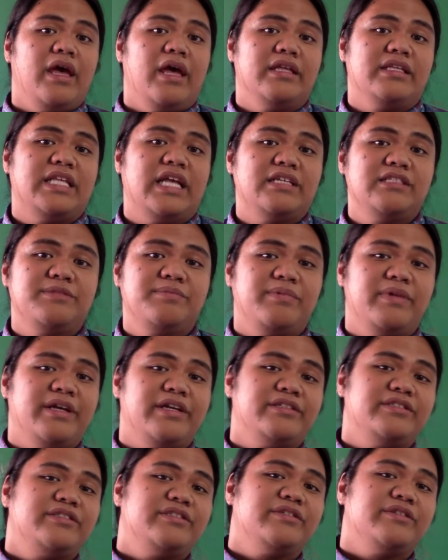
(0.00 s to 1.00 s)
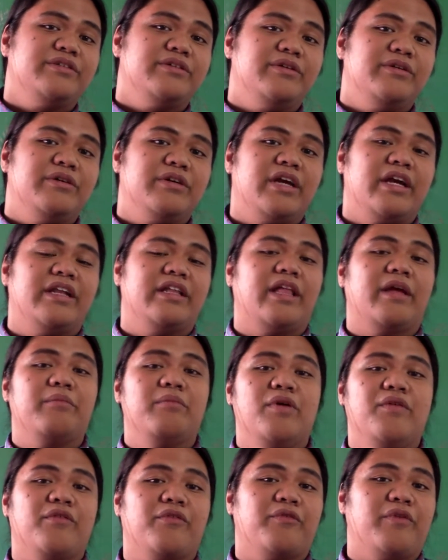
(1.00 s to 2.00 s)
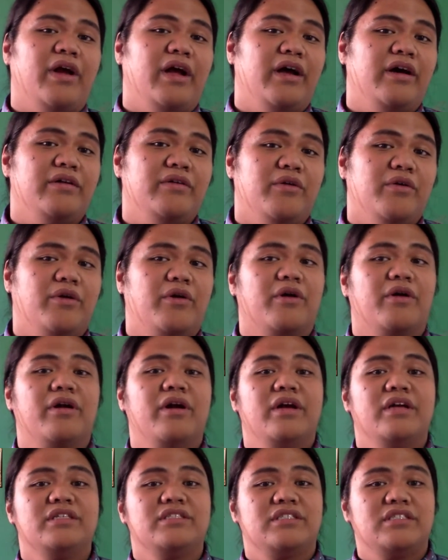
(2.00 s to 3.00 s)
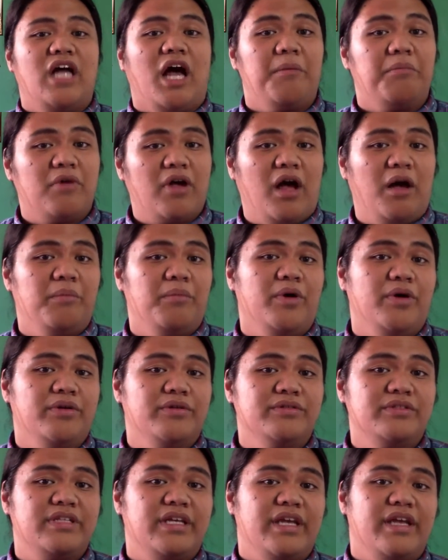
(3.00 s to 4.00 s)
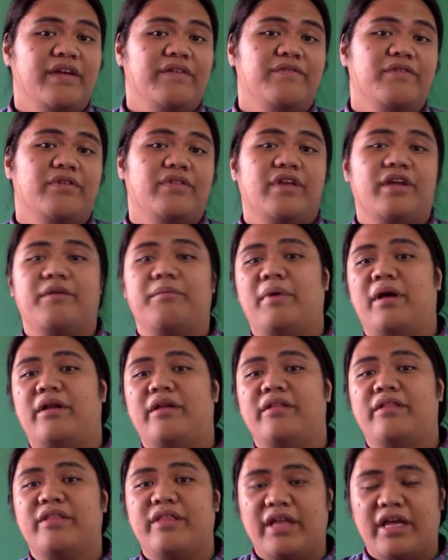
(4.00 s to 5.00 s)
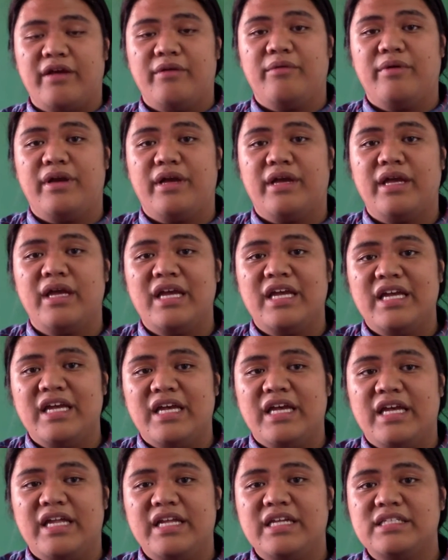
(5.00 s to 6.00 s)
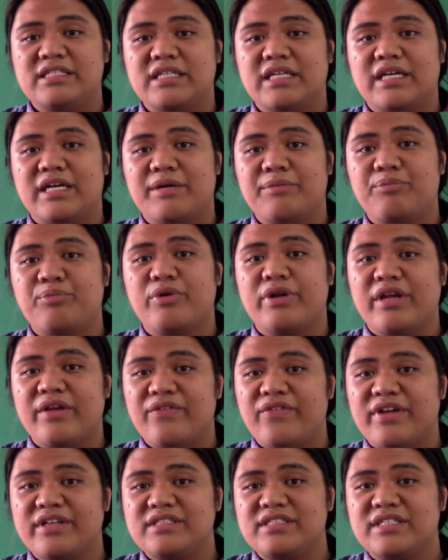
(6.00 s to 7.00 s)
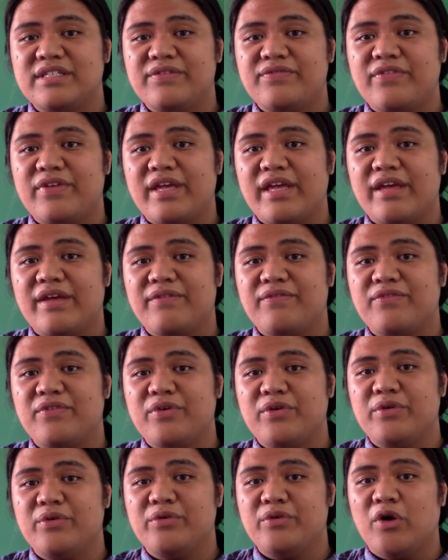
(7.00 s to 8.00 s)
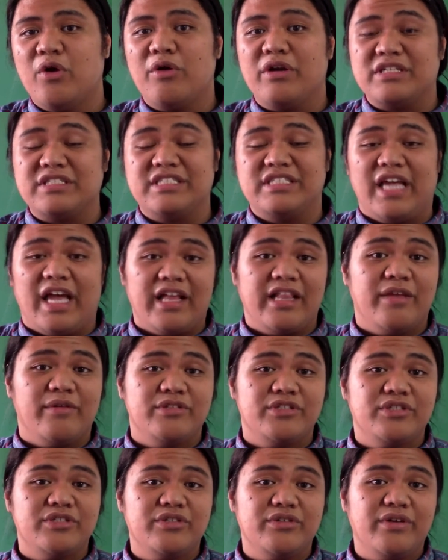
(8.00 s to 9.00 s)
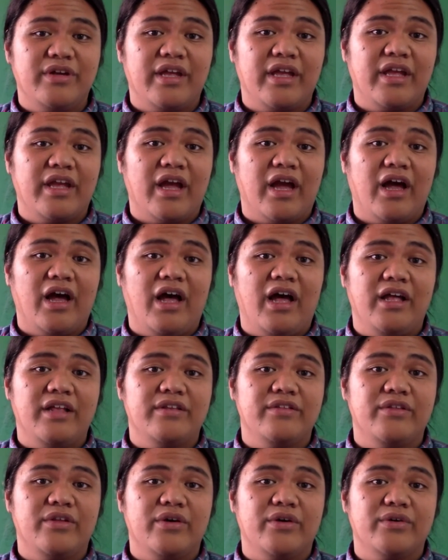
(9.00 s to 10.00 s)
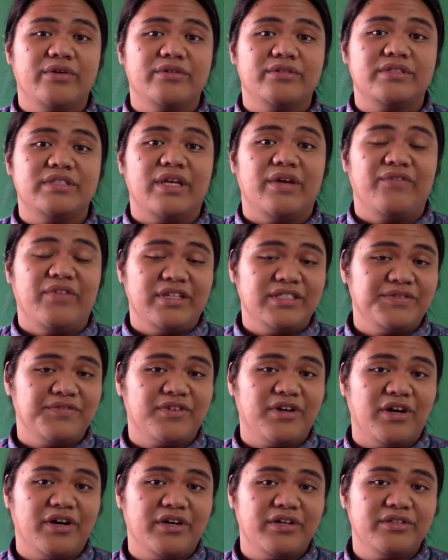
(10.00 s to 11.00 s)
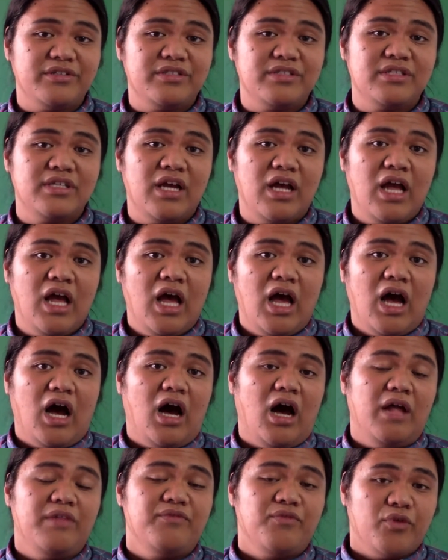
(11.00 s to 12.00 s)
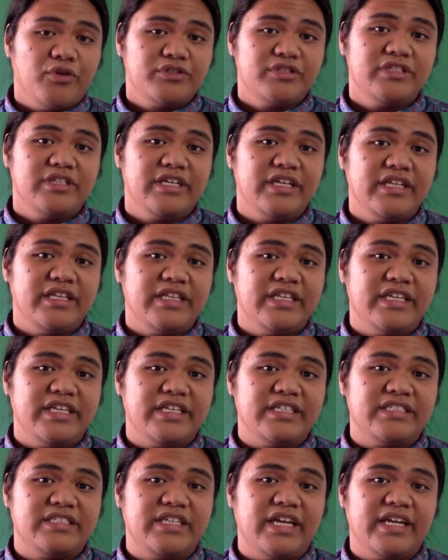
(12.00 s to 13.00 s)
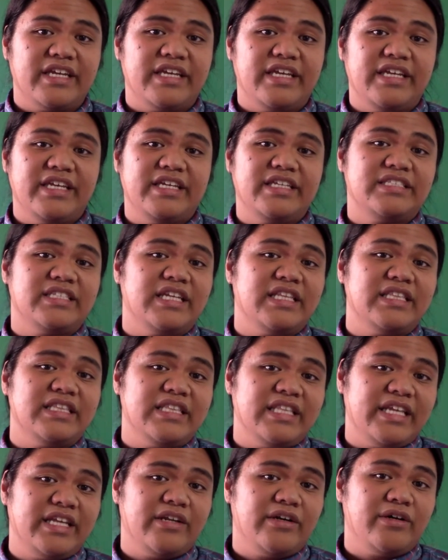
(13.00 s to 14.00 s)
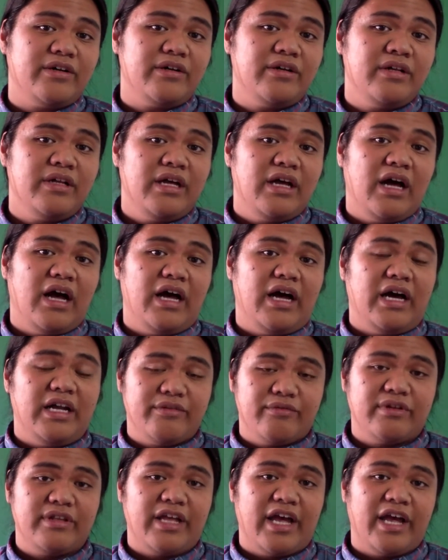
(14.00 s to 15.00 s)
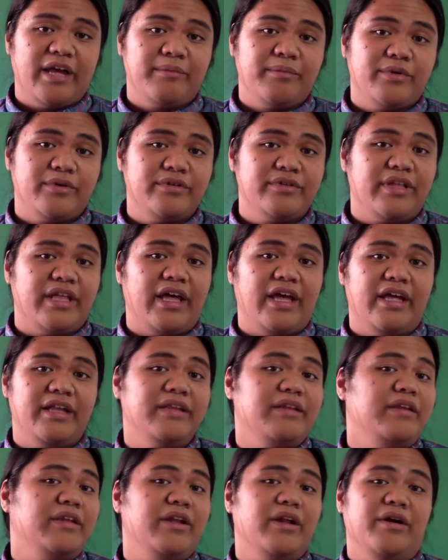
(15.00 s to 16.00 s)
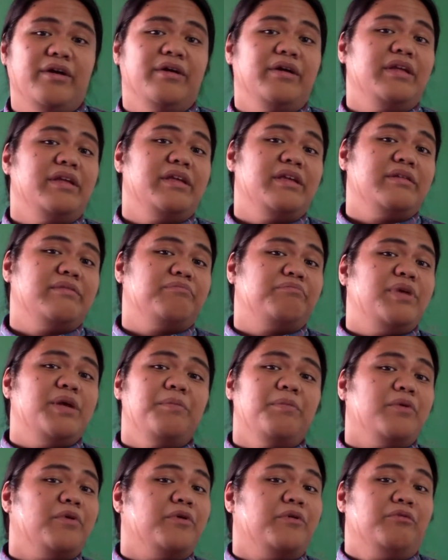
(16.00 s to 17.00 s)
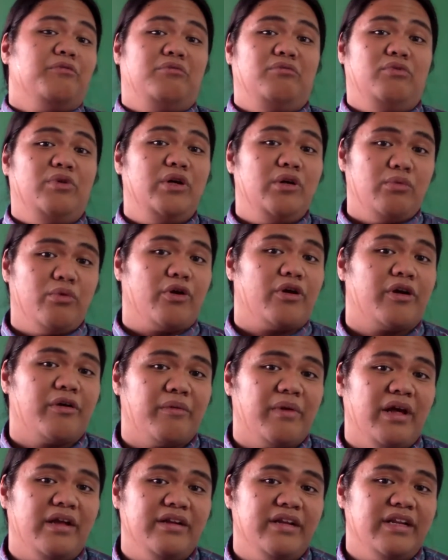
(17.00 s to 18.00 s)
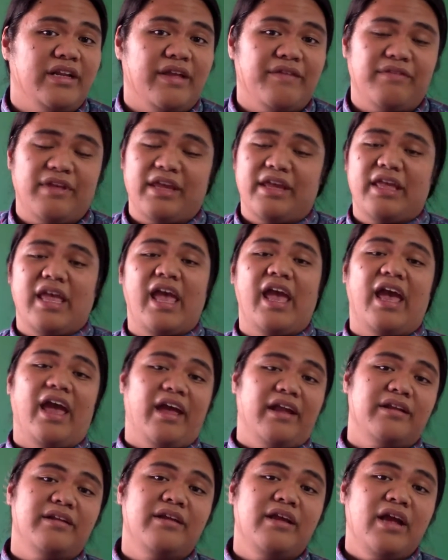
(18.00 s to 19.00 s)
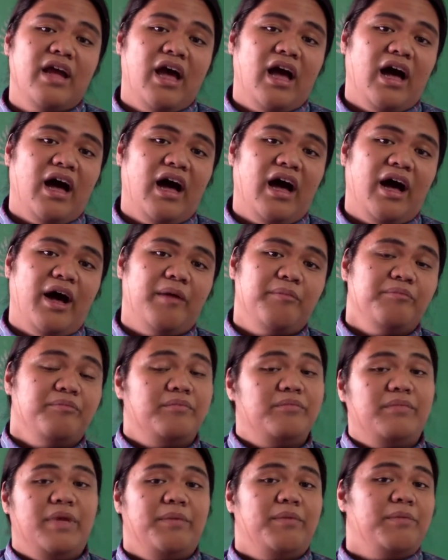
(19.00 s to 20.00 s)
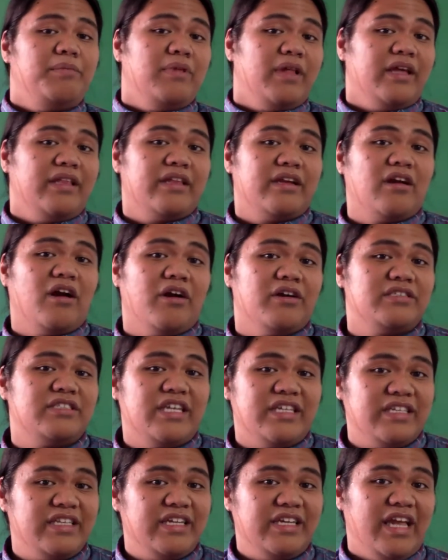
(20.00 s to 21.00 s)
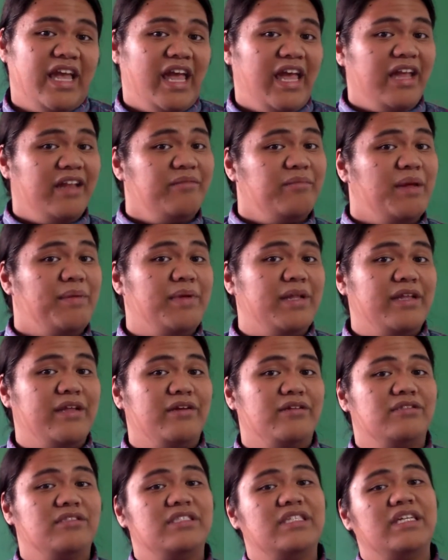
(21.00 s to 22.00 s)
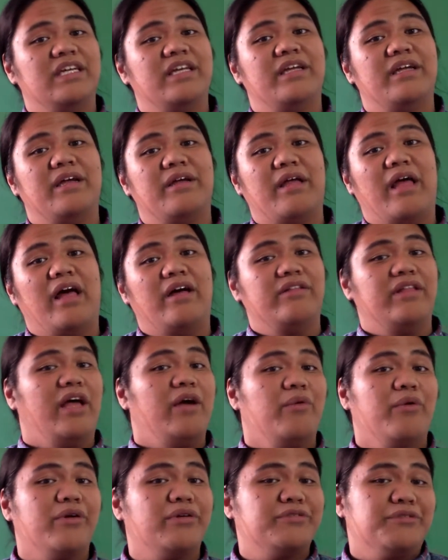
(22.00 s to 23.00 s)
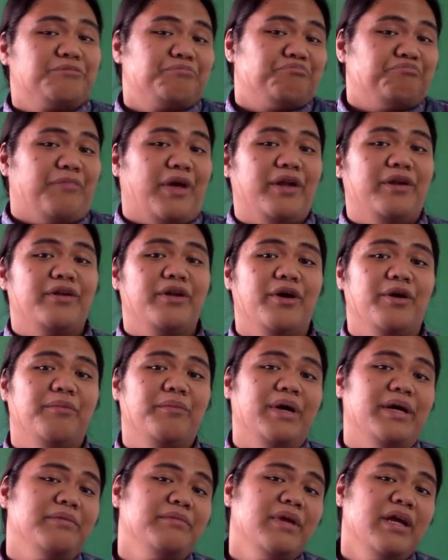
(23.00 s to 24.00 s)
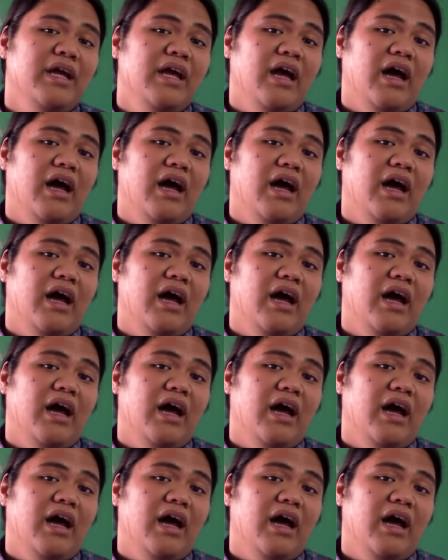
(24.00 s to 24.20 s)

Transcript: allows players to kind of move around or stop combos if you think about it that way. It is pretty offensive if you know exactly what you're doing on those offensive cards. Unfortunately, this deck is a little unreliable that, people will work around it if they can. Maybe play the cards at the end. Maybe you'll see how that works. I don't know, but